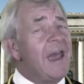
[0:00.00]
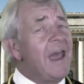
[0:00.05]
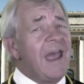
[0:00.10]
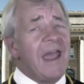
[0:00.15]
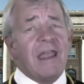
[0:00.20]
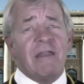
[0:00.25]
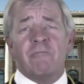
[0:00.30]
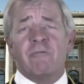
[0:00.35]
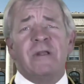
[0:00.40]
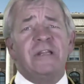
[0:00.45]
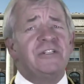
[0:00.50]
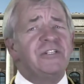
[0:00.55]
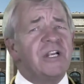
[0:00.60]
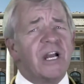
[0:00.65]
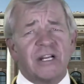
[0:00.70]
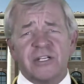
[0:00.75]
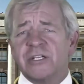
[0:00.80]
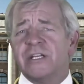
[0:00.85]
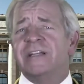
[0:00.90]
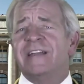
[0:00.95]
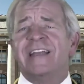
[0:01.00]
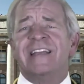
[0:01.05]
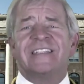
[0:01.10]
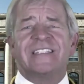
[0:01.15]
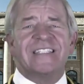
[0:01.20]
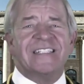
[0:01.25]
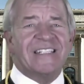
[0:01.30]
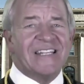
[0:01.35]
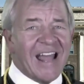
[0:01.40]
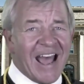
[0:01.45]
Hey, rejection
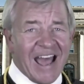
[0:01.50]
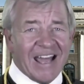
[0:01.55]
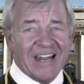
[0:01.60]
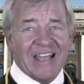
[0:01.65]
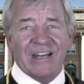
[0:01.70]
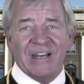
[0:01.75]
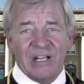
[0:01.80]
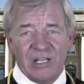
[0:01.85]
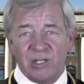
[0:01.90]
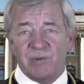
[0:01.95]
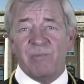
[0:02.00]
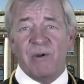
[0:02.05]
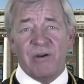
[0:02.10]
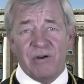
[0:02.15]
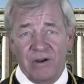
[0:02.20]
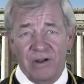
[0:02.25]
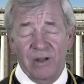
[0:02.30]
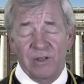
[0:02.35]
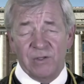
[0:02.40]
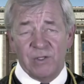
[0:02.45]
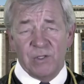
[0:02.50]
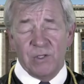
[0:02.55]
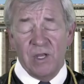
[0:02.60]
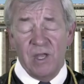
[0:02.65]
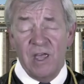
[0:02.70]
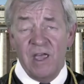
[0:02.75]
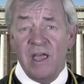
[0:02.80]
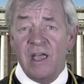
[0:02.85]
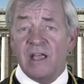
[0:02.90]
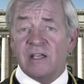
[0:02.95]
is not an experience.
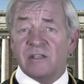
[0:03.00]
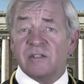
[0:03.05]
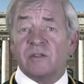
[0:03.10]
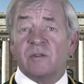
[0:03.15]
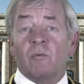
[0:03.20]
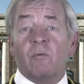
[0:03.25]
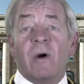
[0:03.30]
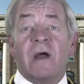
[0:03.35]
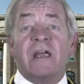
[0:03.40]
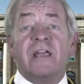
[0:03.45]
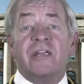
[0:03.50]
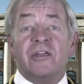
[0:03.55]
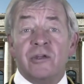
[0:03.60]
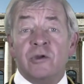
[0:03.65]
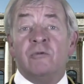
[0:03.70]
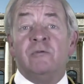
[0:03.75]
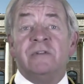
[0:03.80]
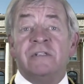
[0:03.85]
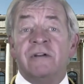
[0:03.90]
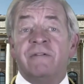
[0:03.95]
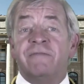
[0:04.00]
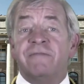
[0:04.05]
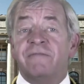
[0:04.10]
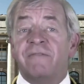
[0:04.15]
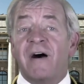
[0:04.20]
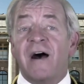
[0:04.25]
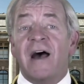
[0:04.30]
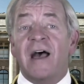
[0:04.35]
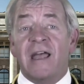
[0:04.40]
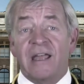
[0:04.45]
It's the way you
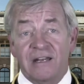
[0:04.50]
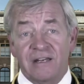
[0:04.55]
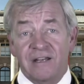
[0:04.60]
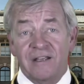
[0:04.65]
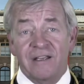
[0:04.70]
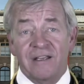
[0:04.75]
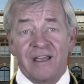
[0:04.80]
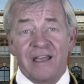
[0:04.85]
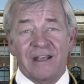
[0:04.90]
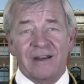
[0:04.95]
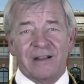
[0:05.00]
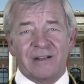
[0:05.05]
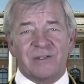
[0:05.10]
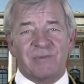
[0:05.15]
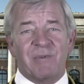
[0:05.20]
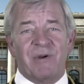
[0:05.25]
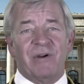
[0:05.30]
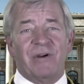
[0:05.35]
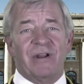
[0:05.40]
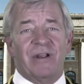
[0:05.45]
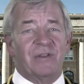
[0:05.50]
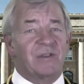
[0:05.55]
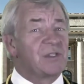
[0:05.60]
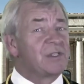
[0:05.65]
define an experience.